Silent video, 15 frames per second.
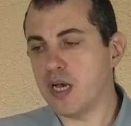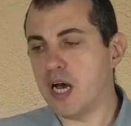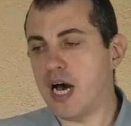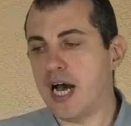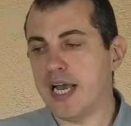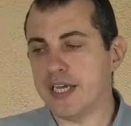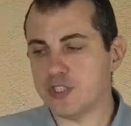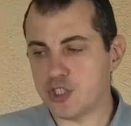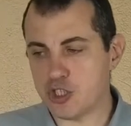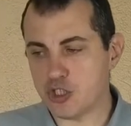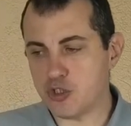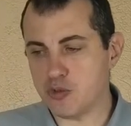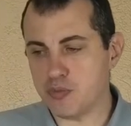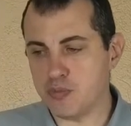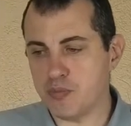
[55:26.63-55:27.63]
I
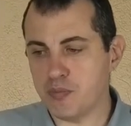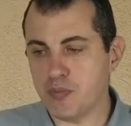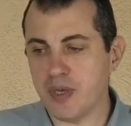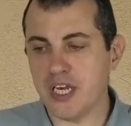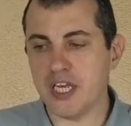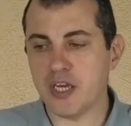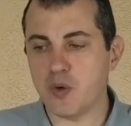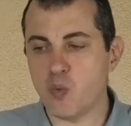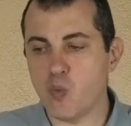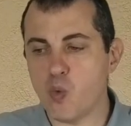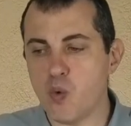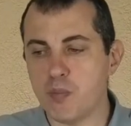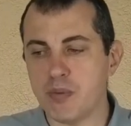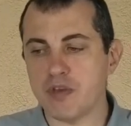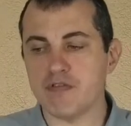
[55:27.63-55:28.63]
assume, meaning it
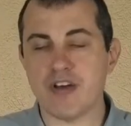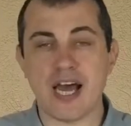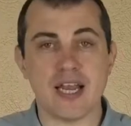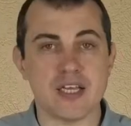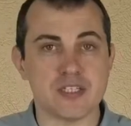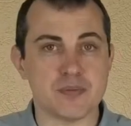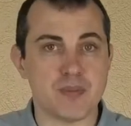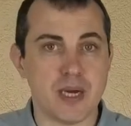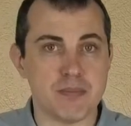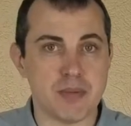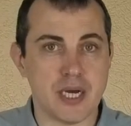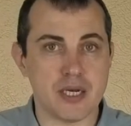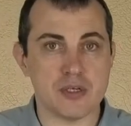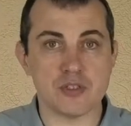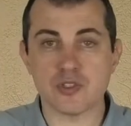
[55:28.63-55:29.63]
won't be valid by
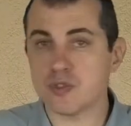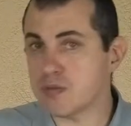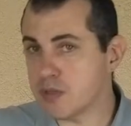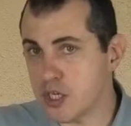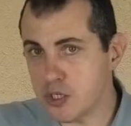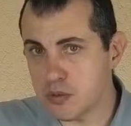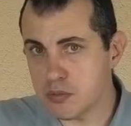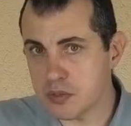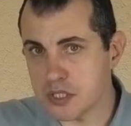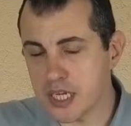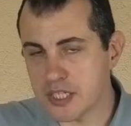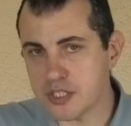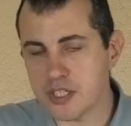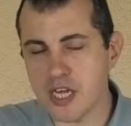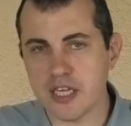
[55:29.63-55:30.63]
miners. No,
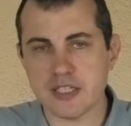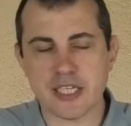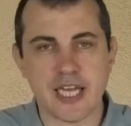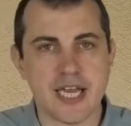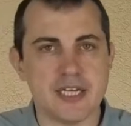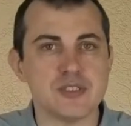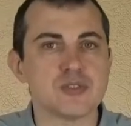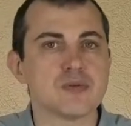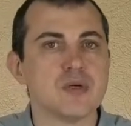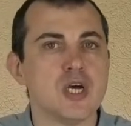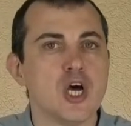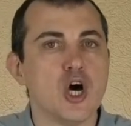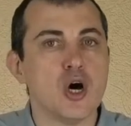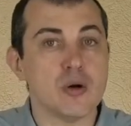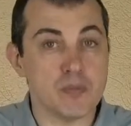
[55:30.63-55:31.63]
that's not the case.
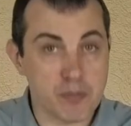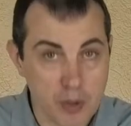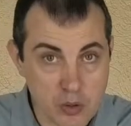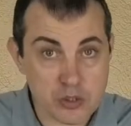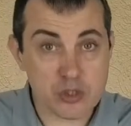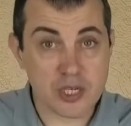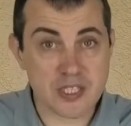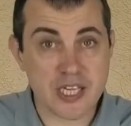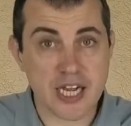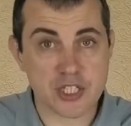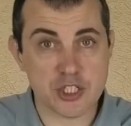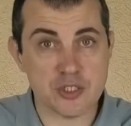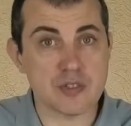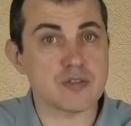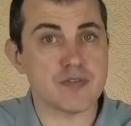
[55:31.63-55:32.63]
Both
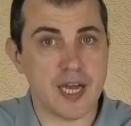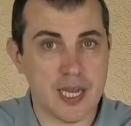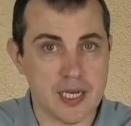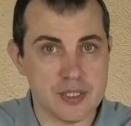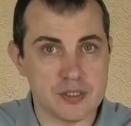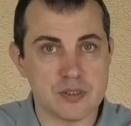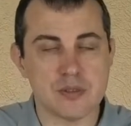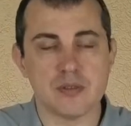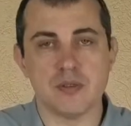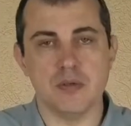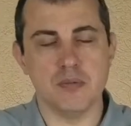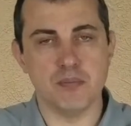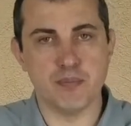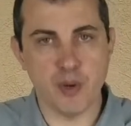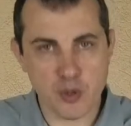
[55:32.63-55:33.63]
transactions are valid.
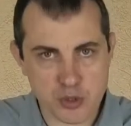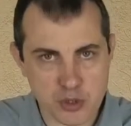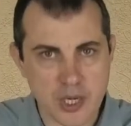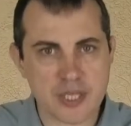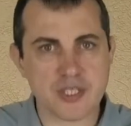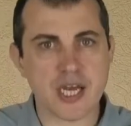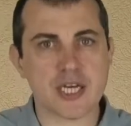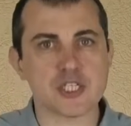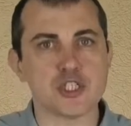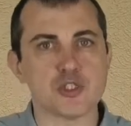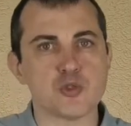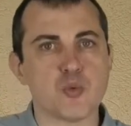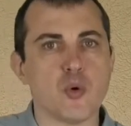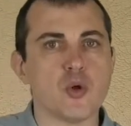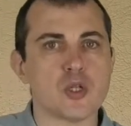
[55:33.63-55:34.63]
Both
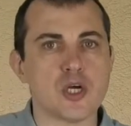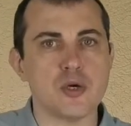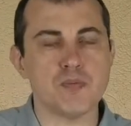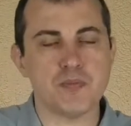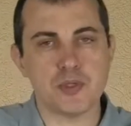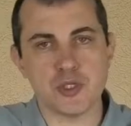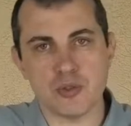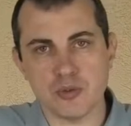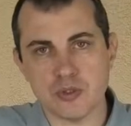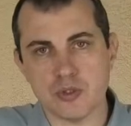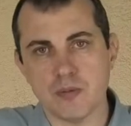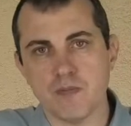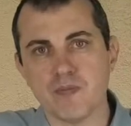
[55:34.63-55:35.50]
transactions will compute.